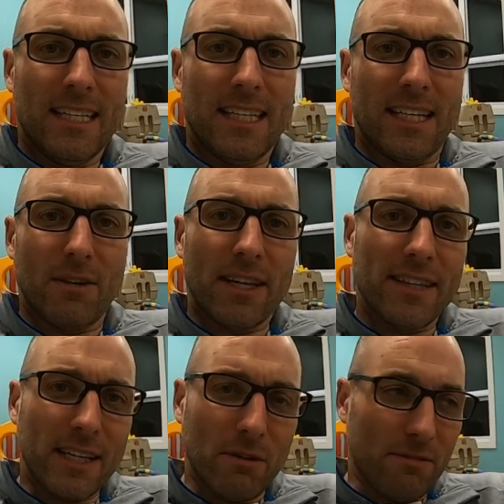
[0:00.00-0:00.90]
You know, I
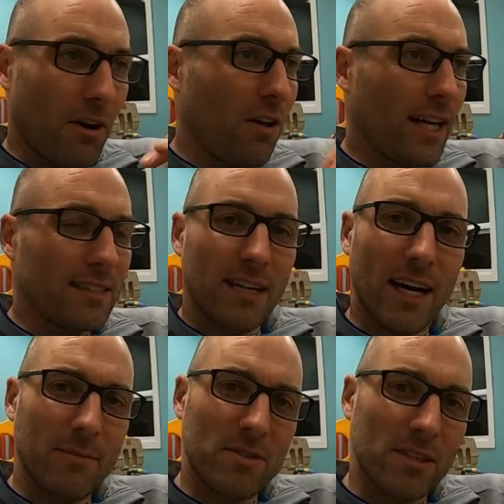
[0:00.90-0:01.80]
think we've all had
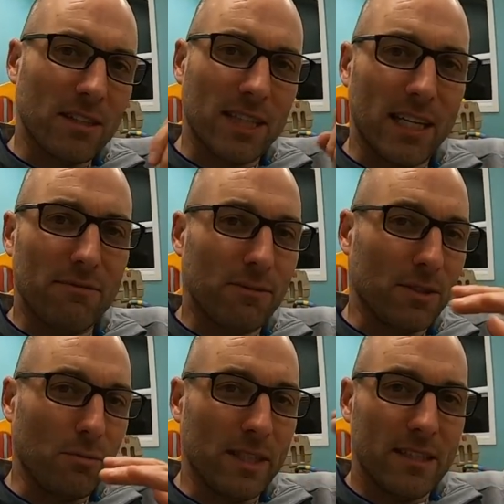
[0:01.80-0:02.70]
times in our life where
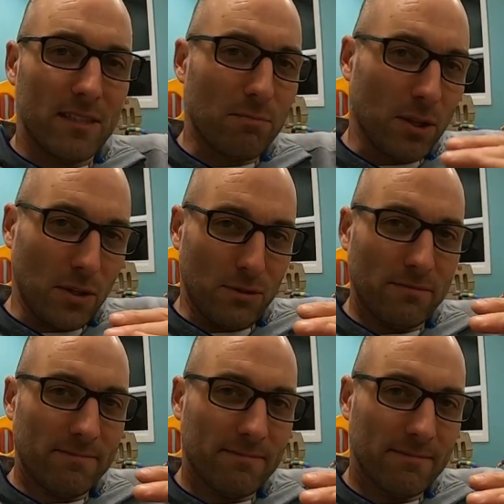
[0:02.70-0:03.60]
the wind has
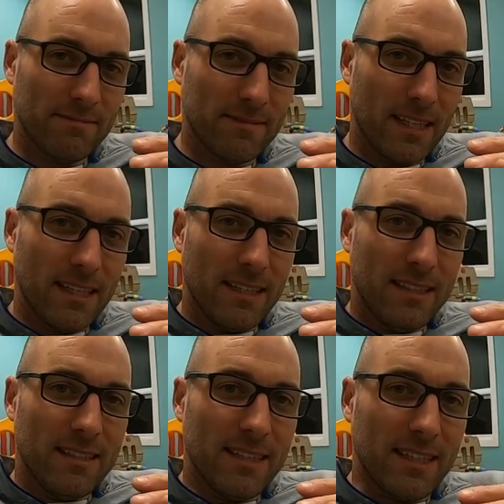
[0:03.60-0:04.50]
blown
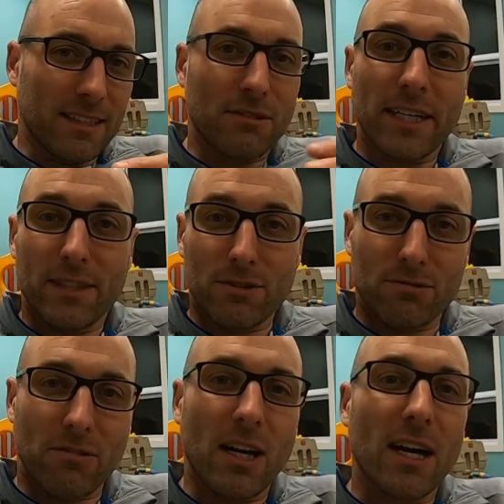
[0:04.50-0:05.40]
and the
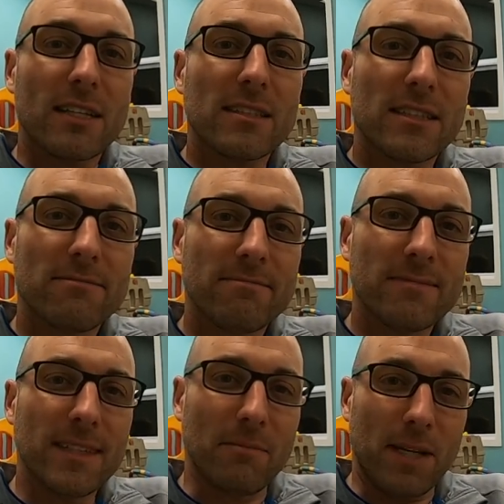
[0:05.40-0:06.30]
cradle's rocked,
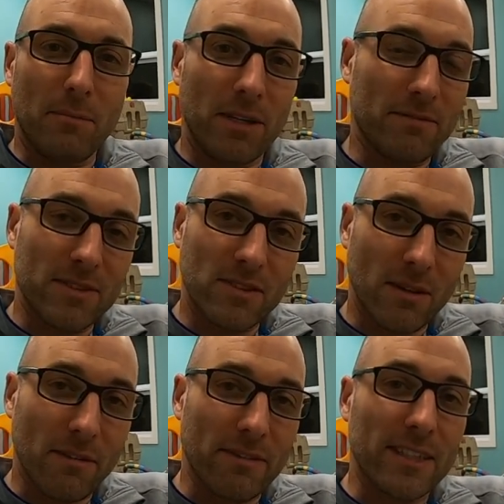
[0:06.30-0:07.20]
and maybe even
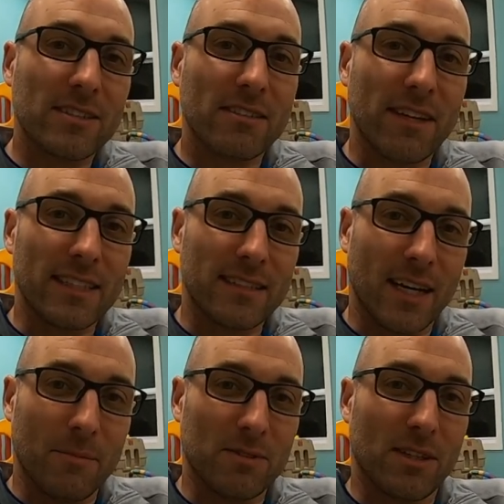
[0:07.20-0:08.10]
some of us have had
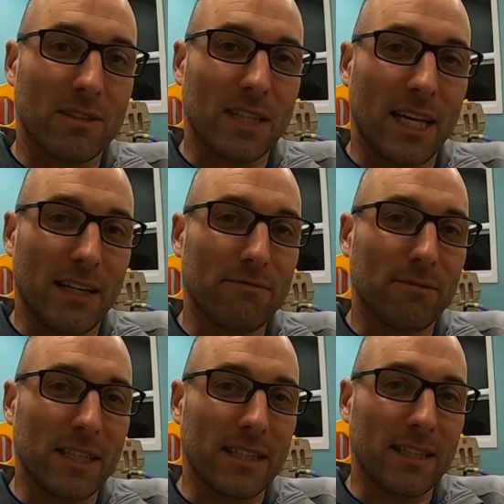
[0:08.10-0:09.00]
times in our
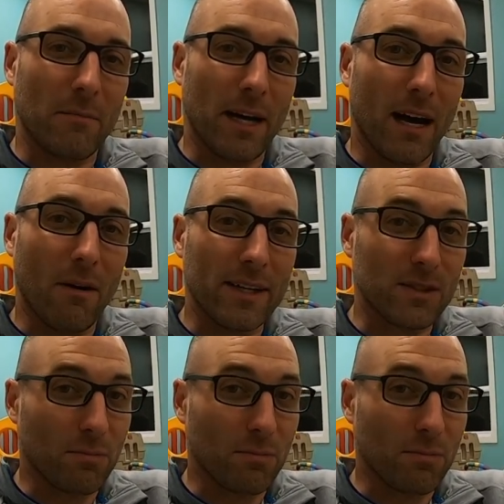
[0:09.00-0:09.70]
life when the bough has